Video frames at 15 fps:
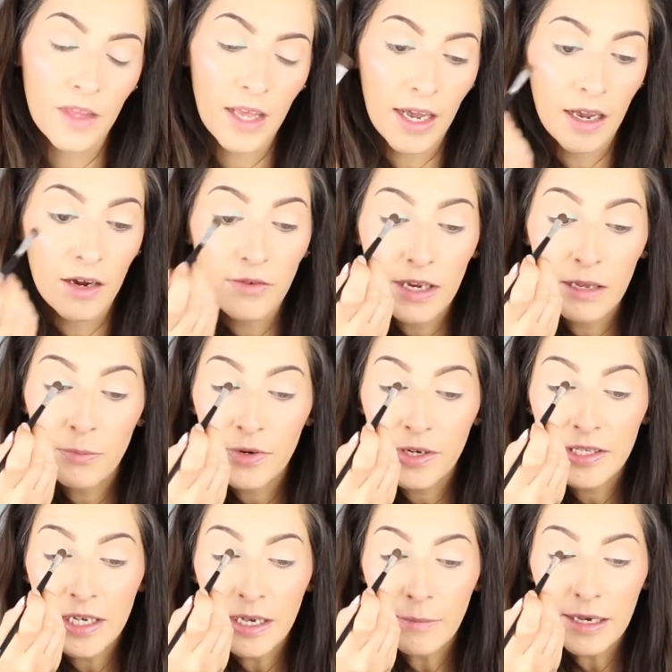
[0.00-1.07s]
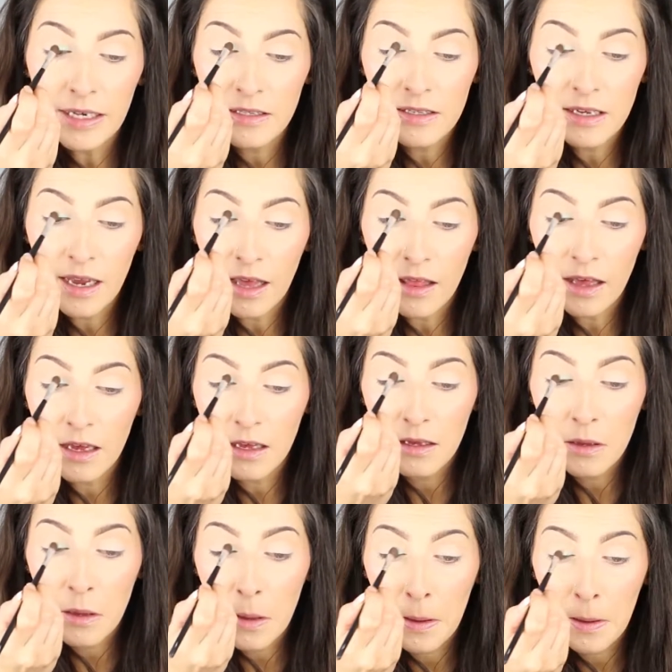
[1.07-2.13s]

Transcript: They are really pretty mixed together.